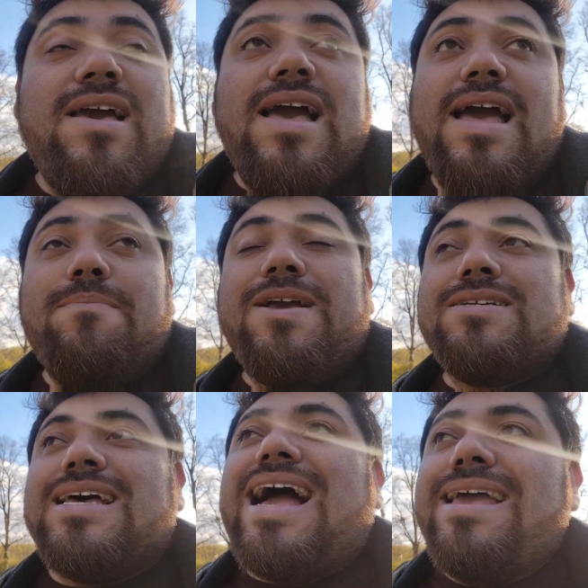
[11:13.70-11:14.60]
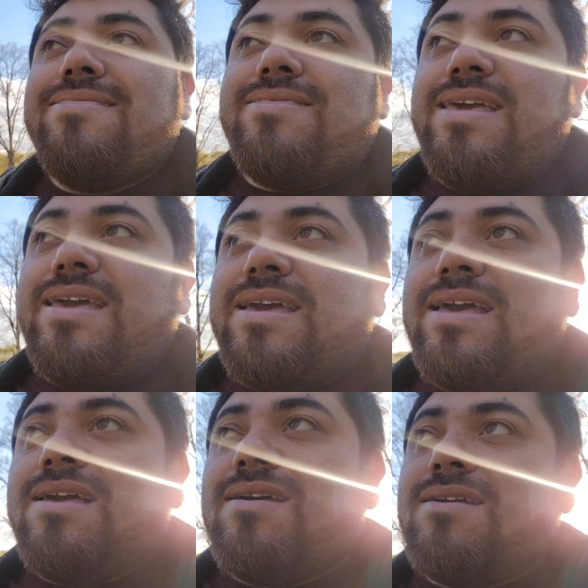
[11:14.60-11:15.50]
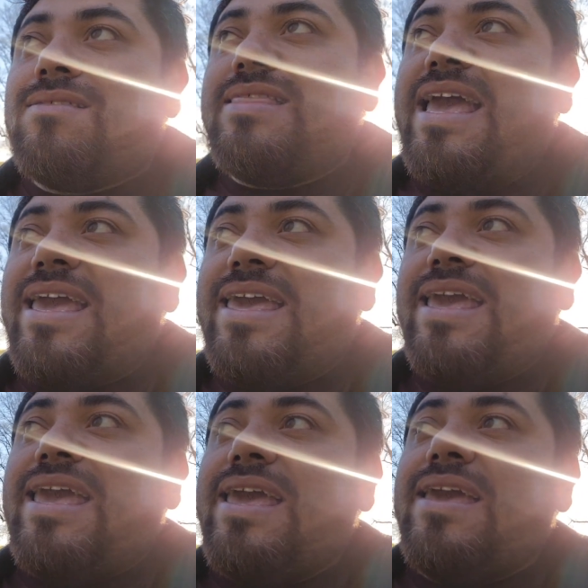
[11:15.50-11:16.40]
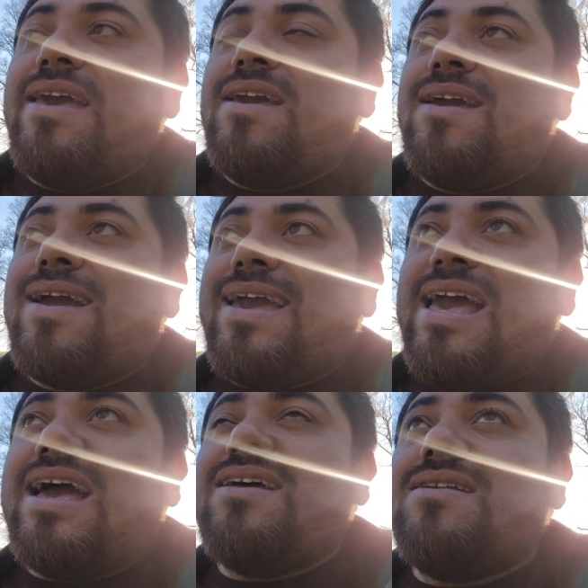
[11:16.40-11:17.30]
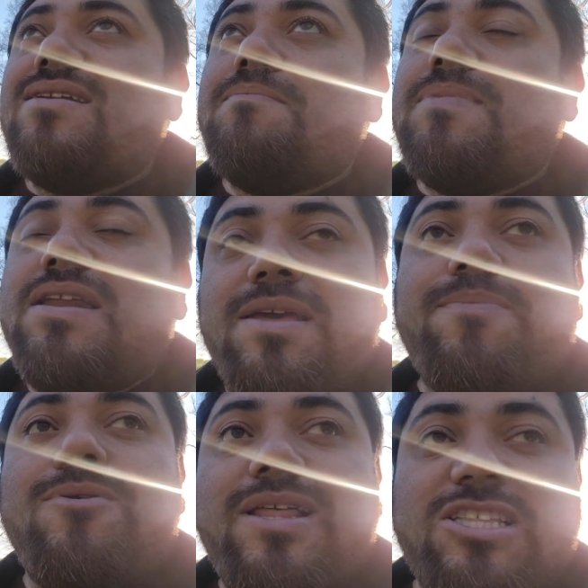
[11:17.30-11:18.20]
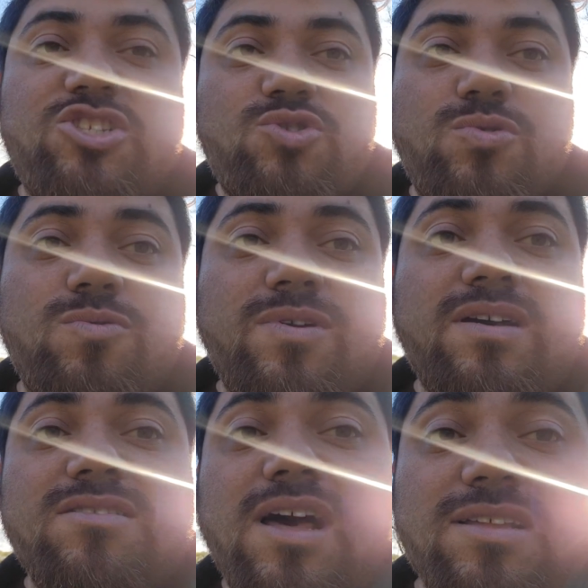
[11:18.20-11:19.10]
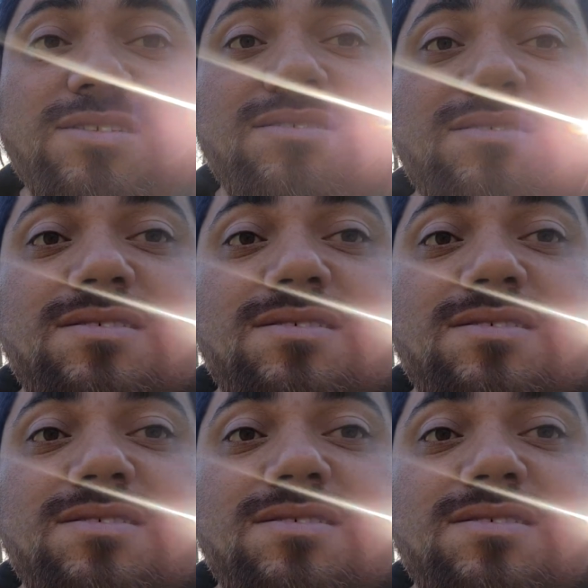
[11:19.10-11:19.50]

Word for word: And because I think that he can manipulate Drew a lot.